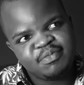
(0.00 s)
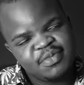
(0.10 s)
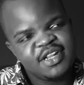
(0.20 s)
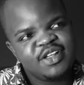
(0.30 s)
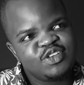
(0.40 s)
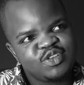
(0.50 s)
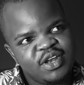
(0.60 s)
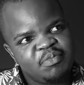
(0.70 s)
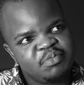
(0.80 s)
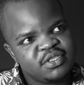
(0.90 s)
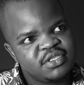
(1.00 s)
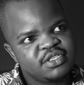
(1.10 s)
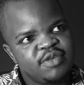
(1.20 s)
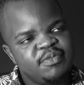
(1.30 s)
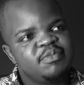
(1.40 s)
million dollar businesses
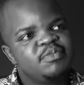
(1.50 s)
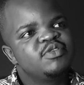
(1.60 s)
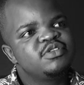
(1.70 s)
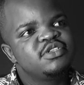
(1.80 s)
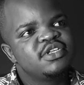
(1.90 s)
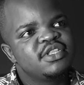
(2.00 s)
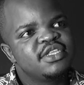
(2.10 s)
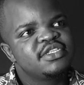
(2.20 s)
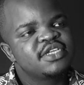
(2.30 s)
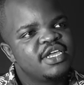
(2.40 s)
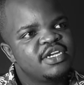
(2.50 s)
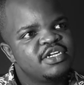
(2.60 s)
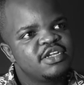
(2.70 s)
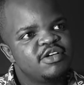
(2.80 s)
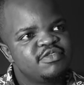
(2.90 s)
have been built in this
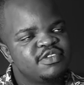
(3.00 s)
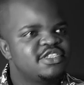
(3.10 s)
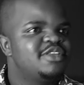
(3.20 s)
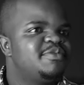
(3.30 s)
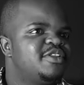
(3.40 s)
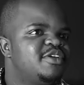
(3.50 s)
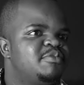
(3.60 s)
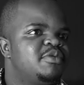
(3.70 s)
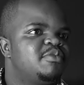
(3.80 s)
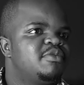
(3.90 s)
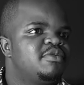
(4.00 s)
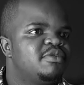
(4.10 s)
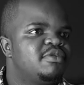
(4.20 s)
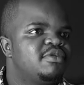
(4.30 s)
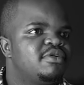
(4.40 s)
country of 16 million
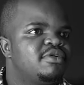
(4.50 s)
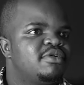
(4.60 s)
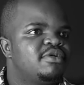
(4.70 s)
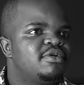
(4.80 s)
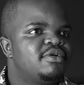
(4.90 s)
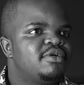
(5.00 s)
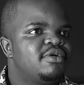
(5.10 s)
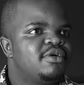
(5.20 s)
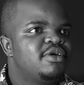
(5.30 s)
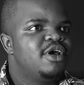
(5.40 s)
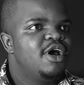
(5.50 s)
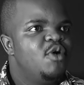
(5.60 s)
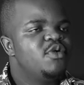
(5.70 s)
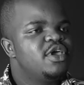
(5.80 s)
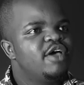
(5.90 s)
people
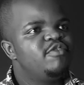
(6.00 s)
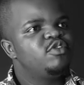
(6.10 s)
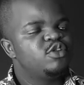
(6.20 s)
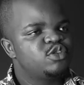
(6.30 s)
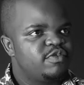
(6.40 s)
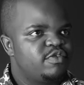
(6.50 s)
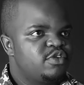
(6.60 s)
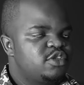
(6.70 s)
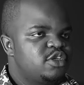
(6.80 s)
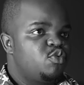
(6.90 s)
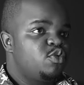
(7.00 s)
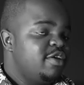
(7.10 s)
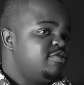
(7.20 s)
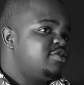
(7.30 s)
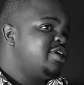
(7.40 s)
we have lots of those. We
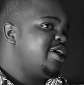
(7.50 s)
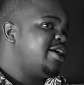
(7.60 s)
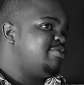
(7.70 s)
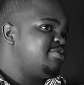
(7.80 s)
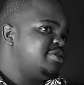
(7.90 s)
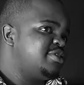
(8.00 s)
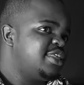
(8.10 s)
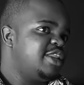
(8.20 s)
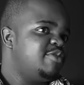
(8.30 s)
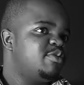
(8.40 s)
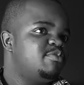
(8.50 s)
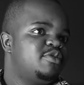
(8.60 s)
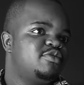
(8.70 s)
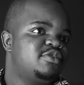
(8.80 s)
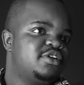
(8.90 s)
have startups that have been
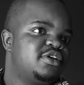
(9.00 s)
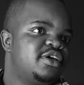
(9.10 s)
built.